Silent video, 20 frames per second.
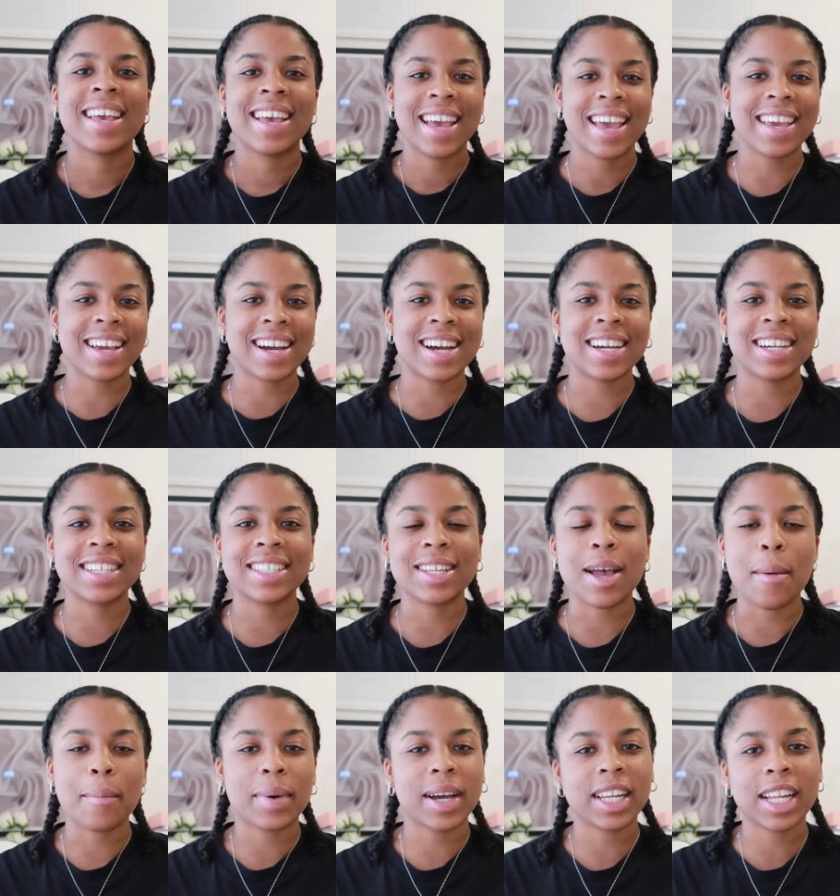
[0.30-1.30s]
Hey guys,
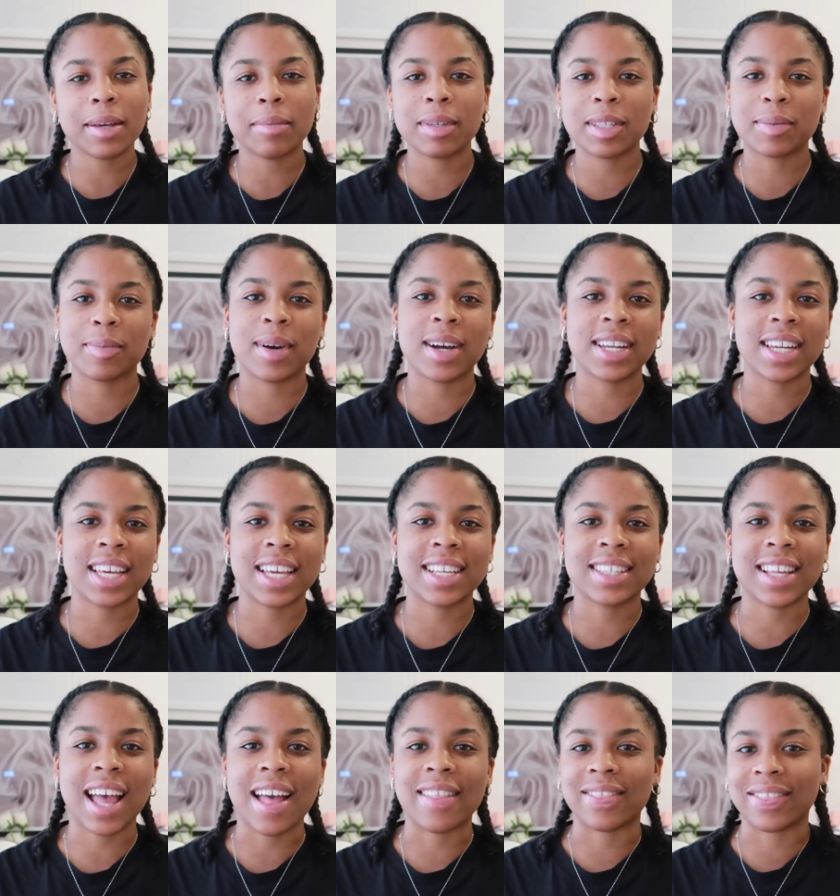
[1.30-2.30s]
my name is
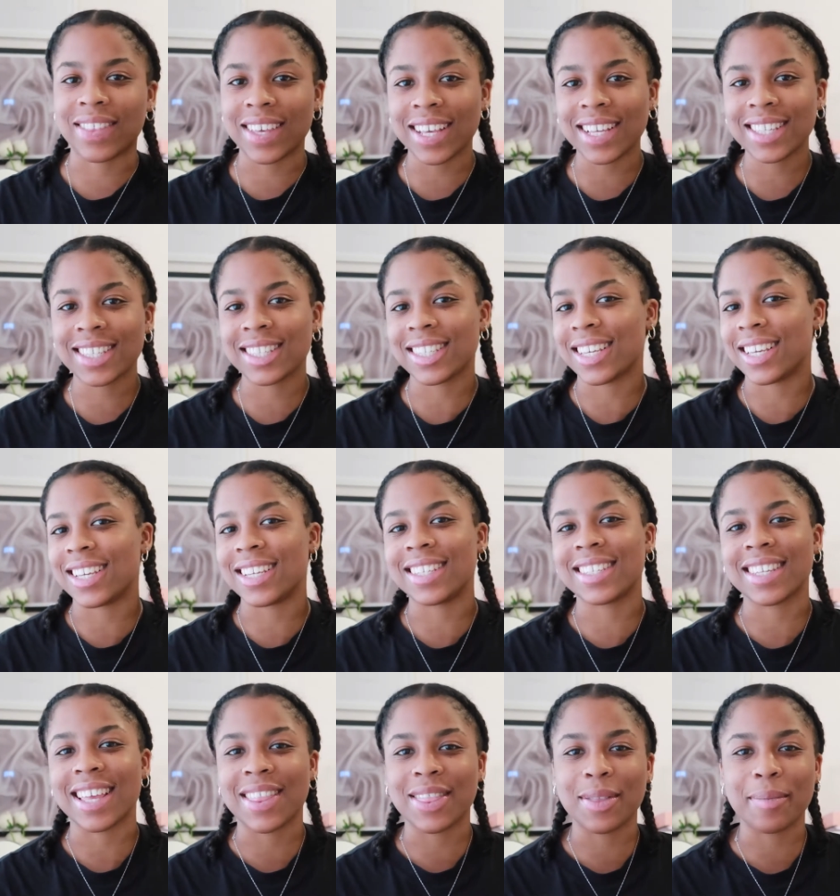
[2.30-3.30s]
Marlyse and this
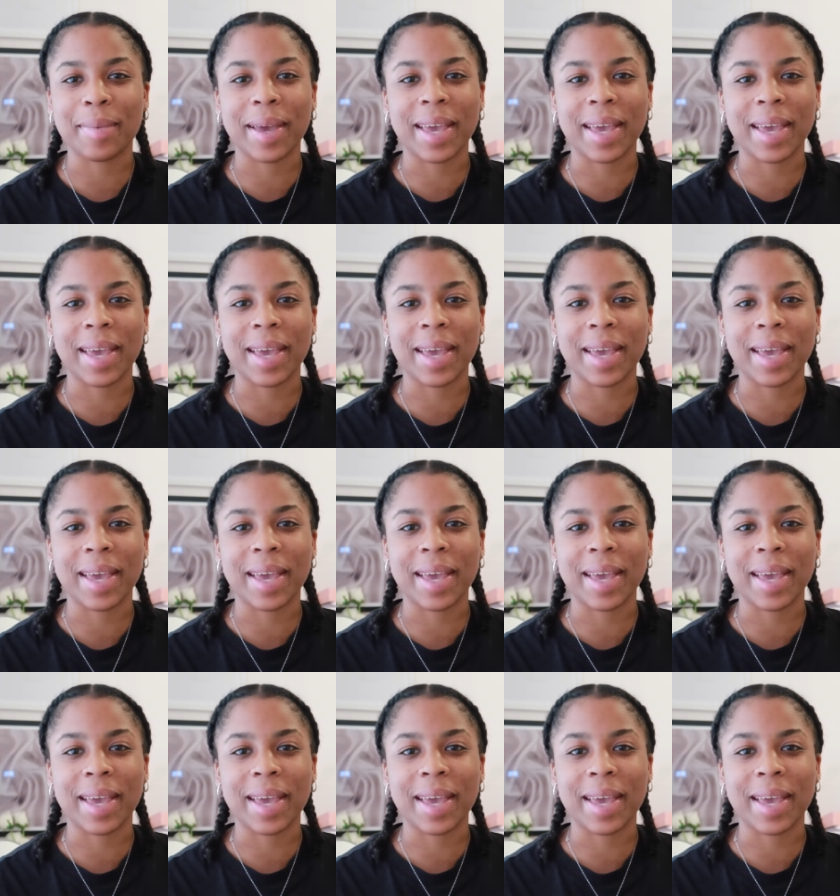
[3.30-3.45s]
is In the